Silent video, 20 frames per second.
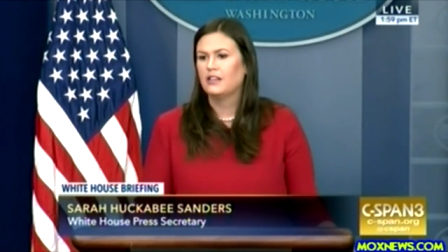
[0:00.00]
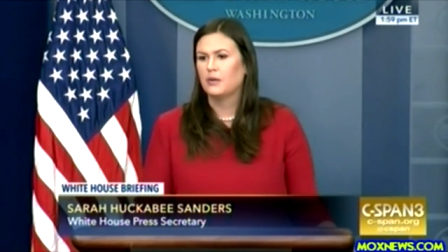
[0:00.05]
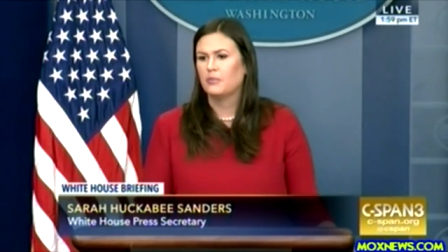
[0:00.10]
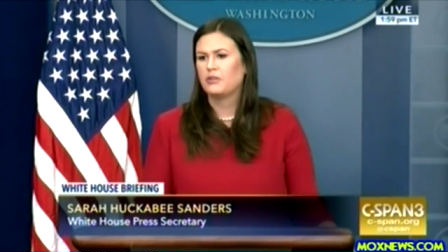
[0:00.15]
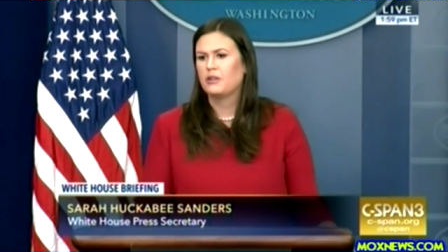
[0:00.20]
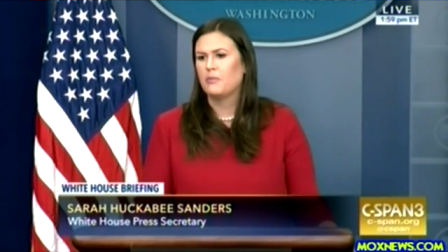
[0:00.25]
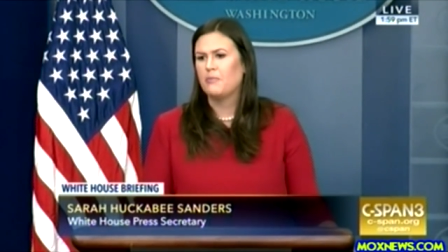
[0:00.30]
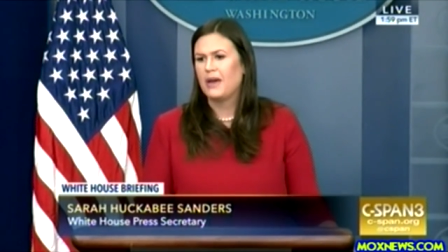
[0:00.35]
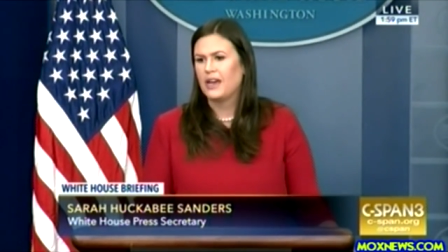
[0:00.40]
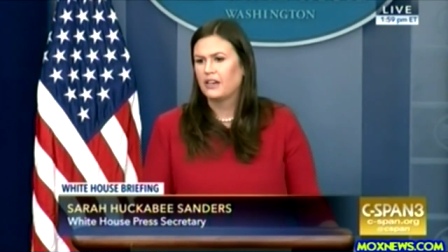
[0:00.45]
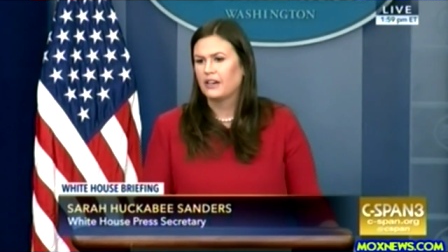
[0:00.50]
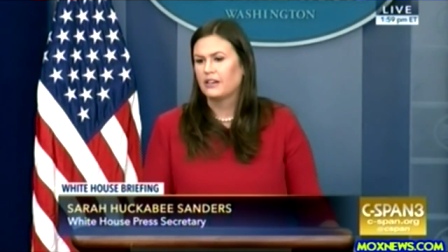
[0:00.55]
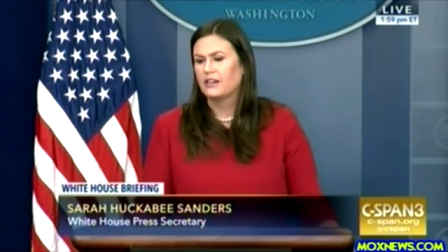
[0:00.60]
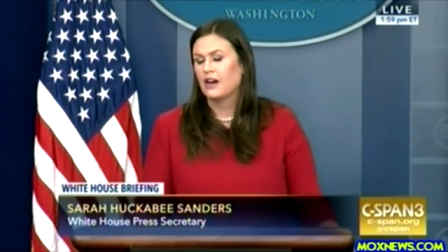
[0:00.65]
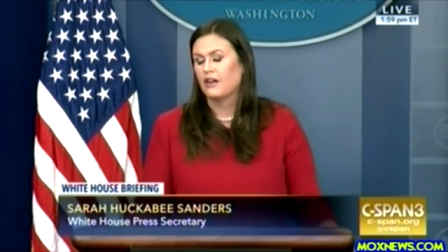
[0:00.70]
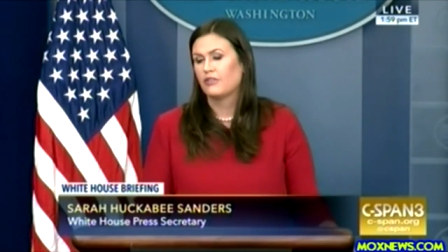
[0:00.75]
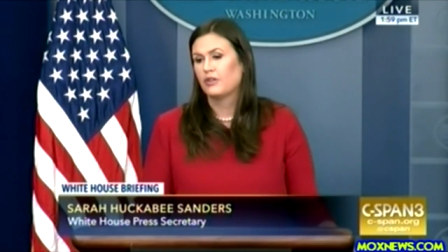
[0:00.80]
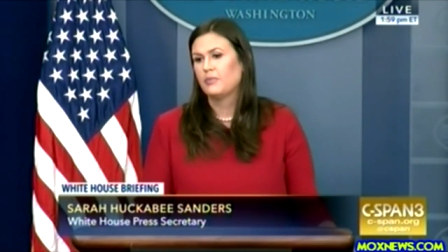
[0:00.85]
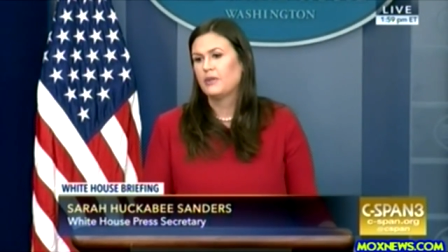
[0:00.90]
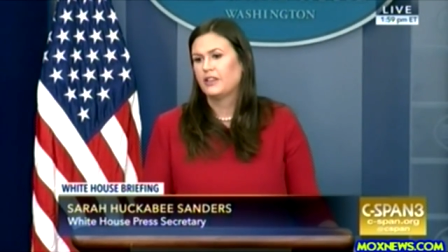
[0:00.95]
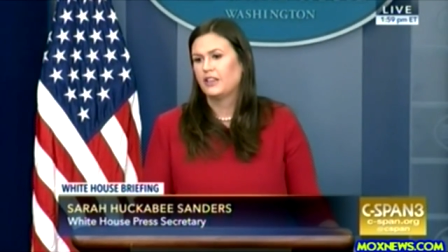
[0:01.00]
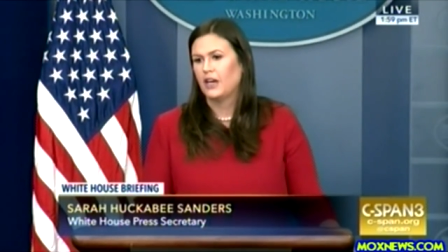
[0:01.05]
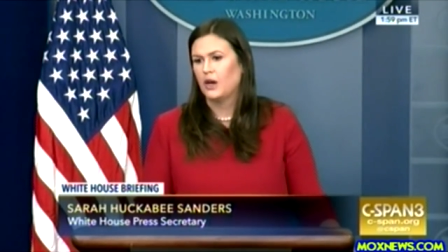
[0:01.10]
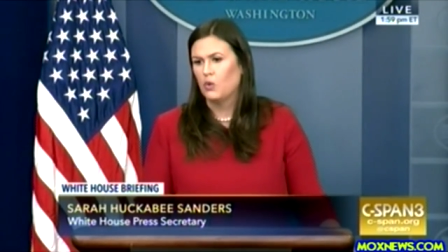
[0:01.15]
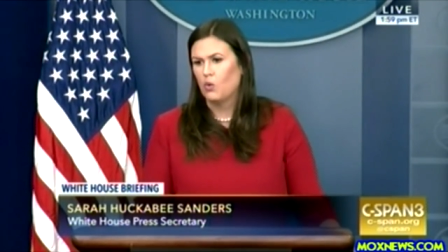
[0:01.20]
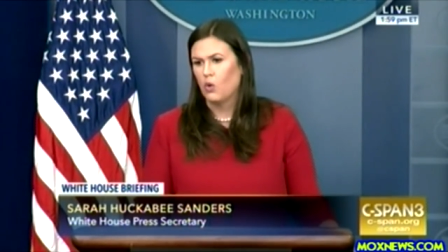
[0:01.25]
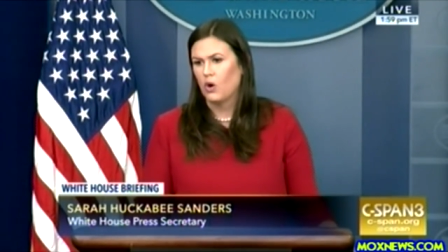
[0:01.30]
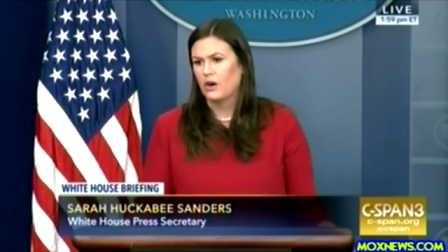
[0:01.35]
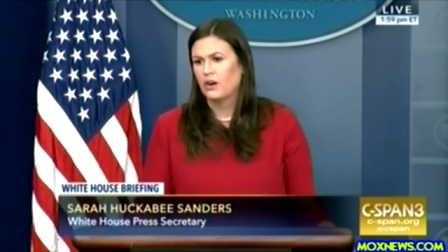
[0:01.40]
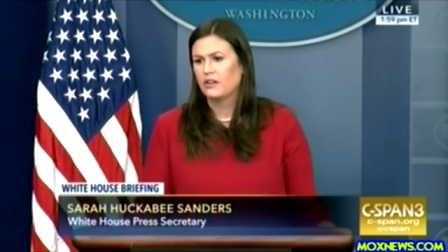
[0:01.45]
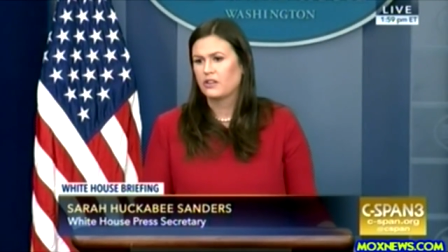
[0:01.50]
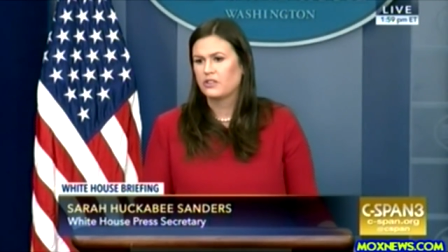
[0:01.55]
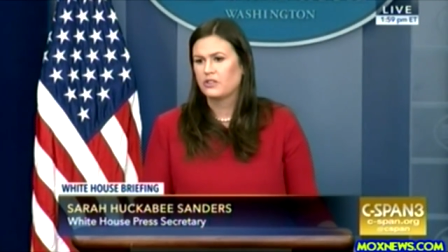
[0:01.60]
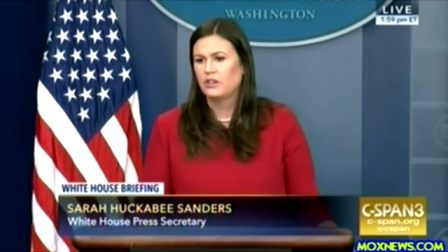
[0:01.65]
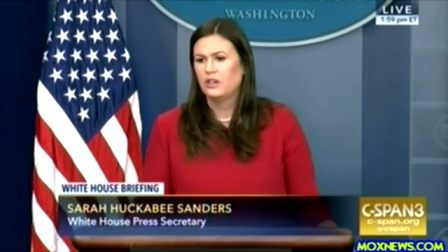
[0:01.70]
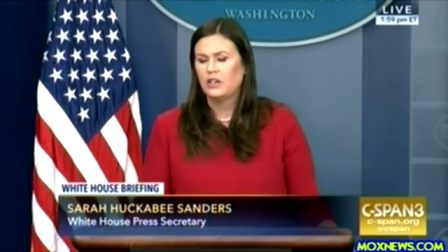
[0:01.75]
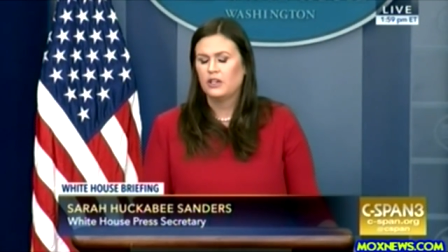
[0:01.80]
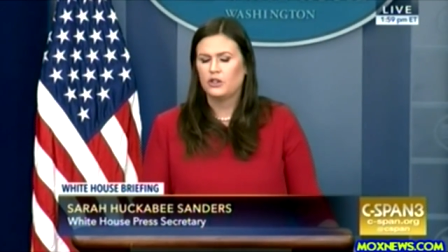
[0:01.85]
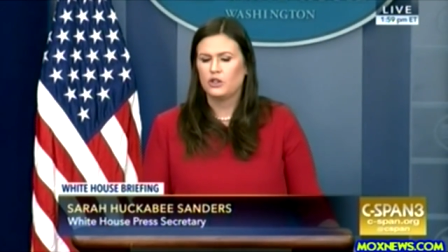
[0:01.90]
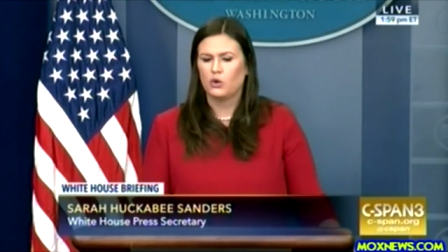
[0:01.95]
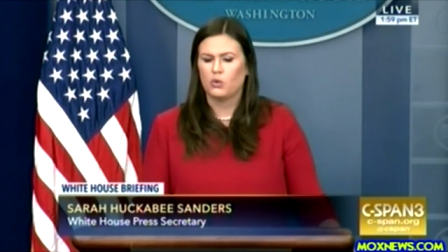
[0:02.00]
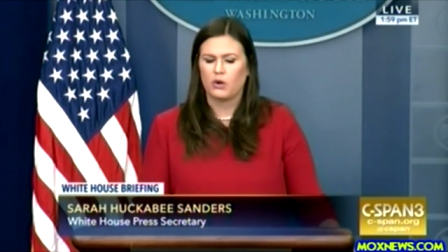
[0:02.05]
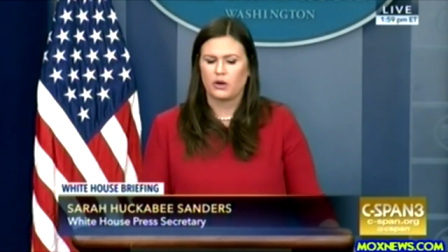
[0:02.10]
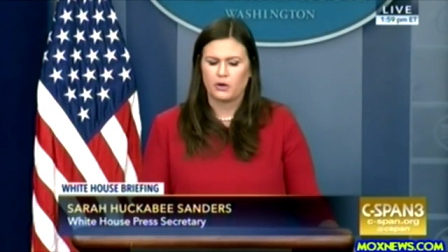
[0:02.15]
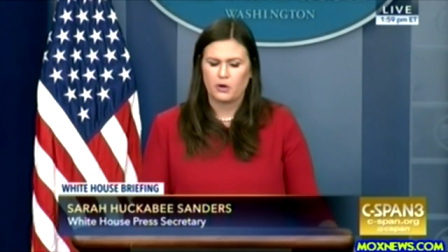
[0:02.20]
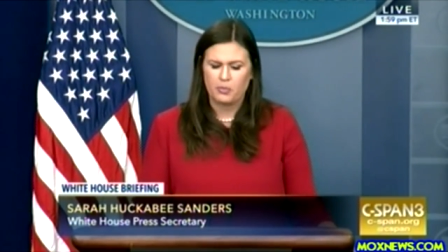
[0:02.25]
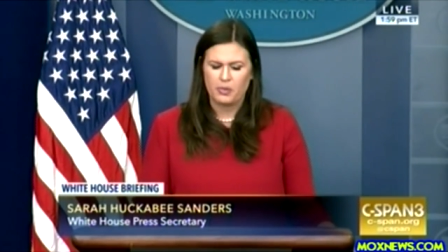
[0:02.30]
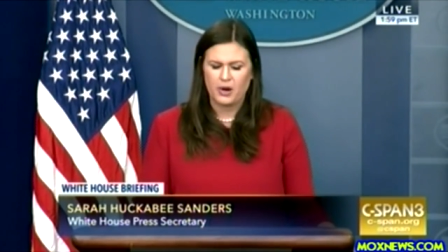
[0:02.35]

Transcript: them to make a government that works, to work